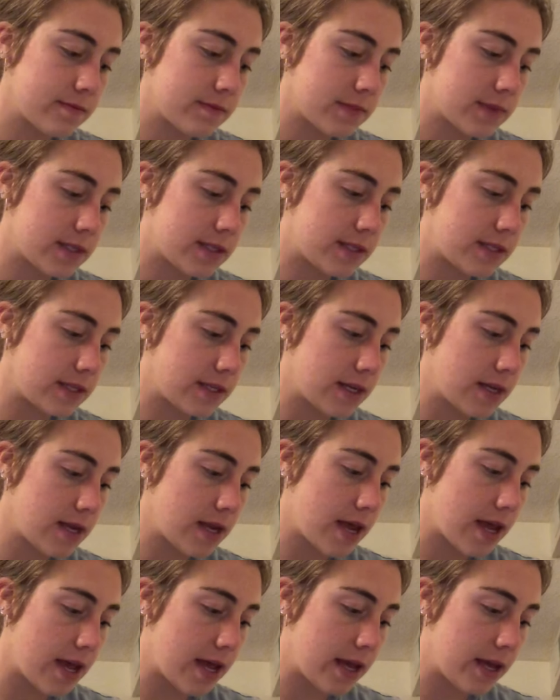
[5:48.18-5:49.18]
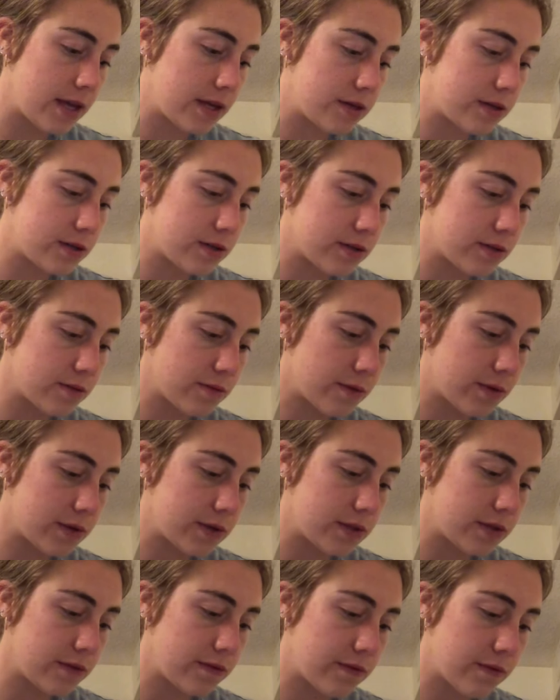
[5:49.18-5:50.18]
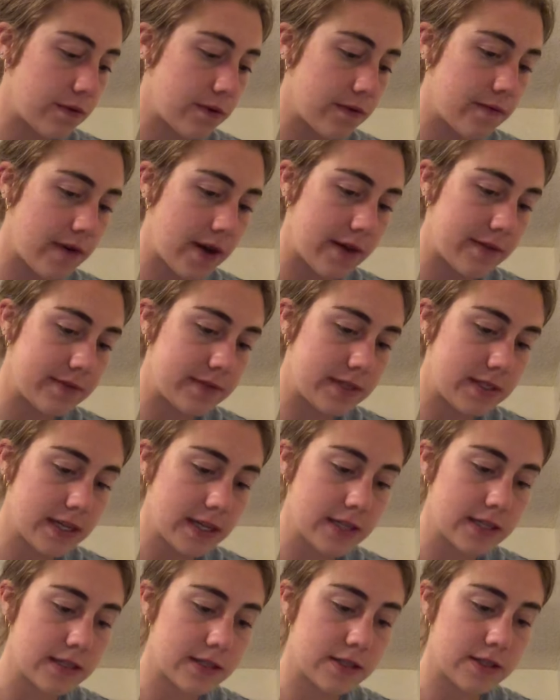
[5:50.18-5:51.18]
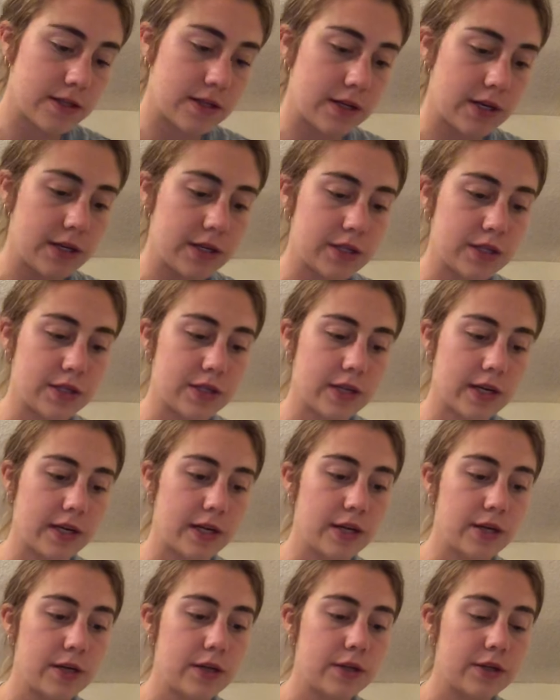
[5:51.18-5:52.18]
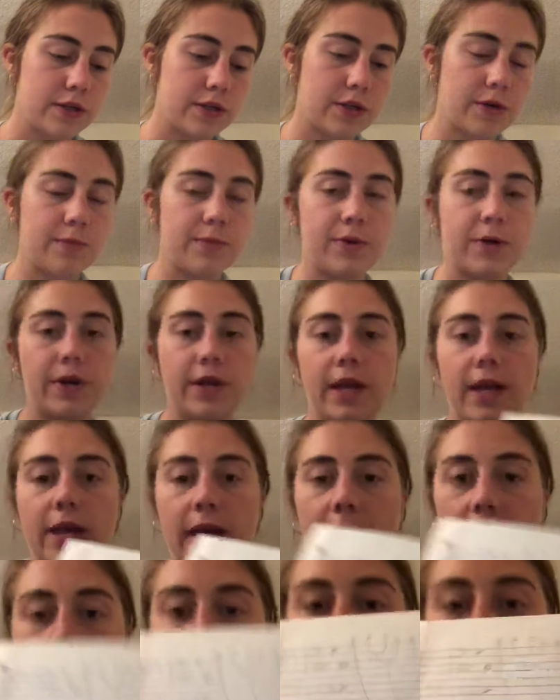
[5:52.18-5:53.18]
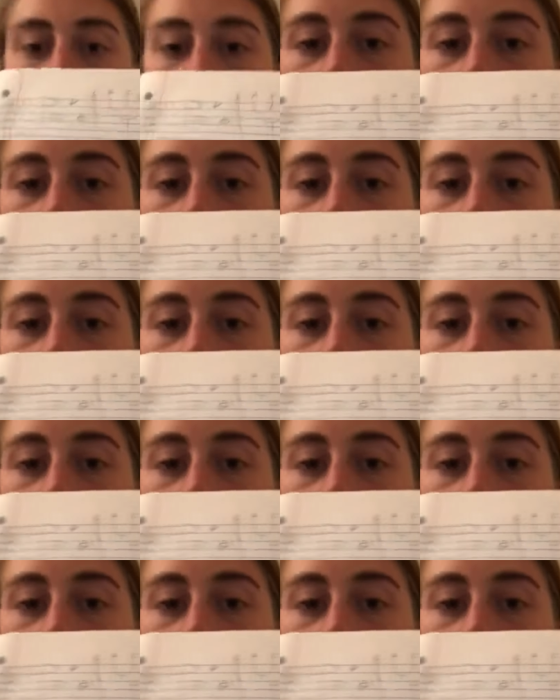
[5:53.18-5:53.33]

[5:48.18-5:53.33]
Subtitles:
C and H, 1, 2, 4, 5, 6. So then you can just like start putting in